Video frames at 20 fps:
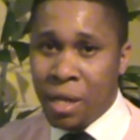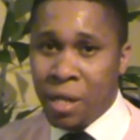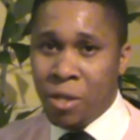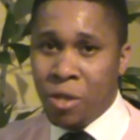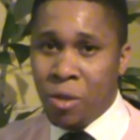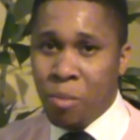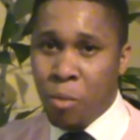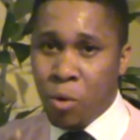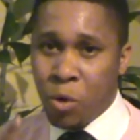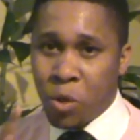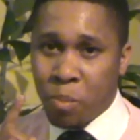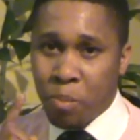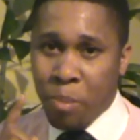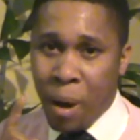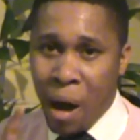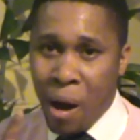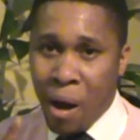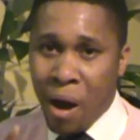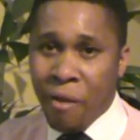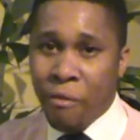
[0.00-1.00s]
The most
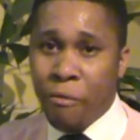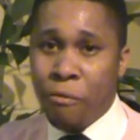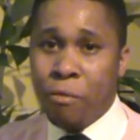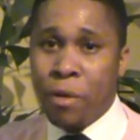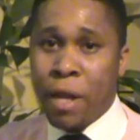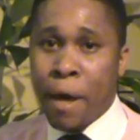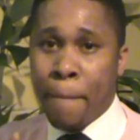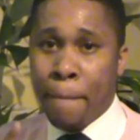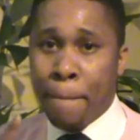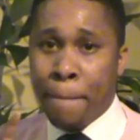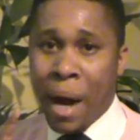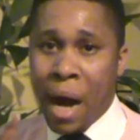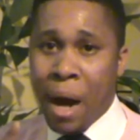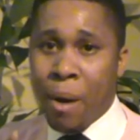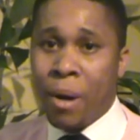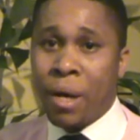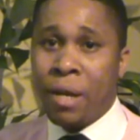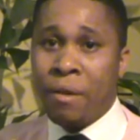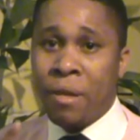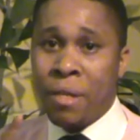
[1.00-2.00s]
powerful,
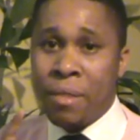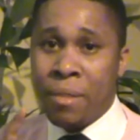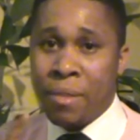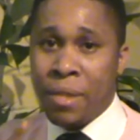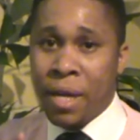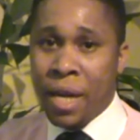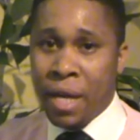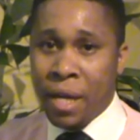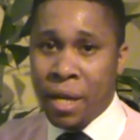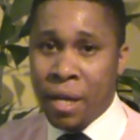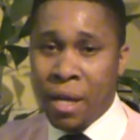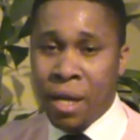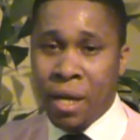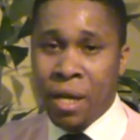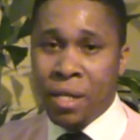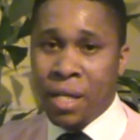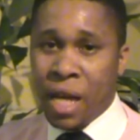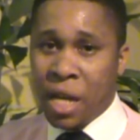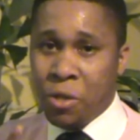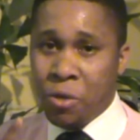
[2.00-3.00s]
empowering thing
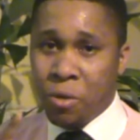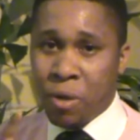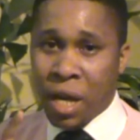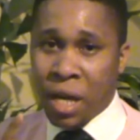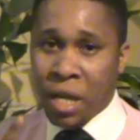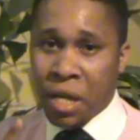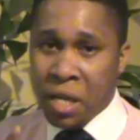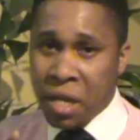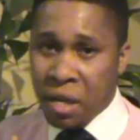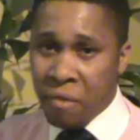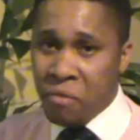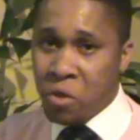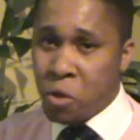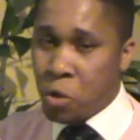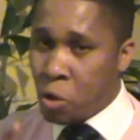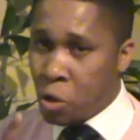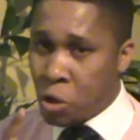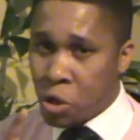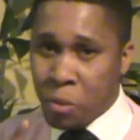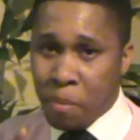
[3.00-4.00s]
that you can give to
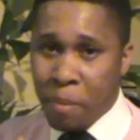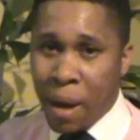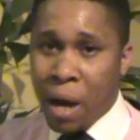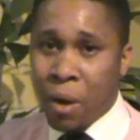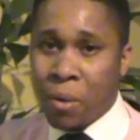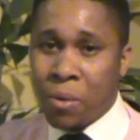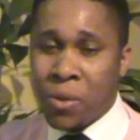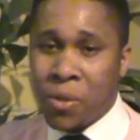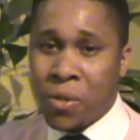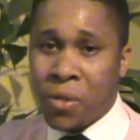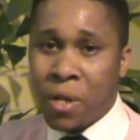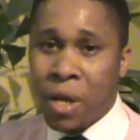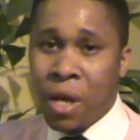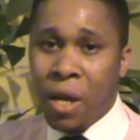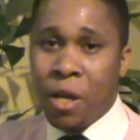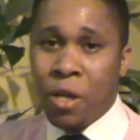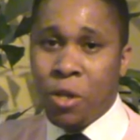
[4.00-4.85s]
your spouse,